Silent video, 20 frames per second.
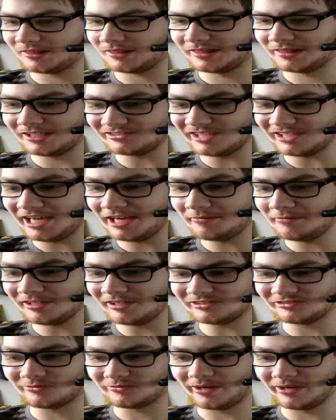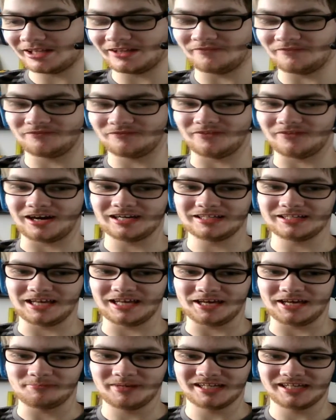This game is really fun
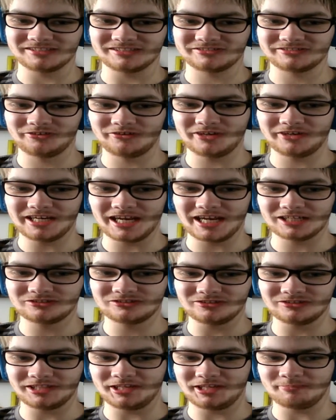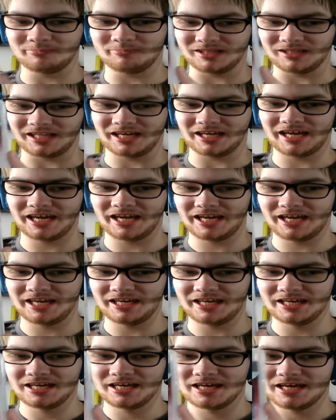uh, because you can actually
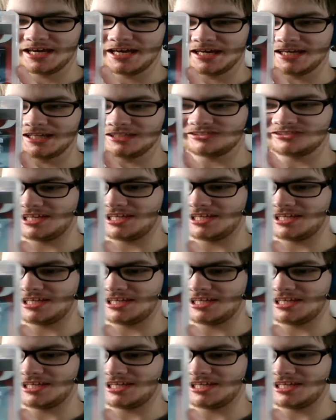play as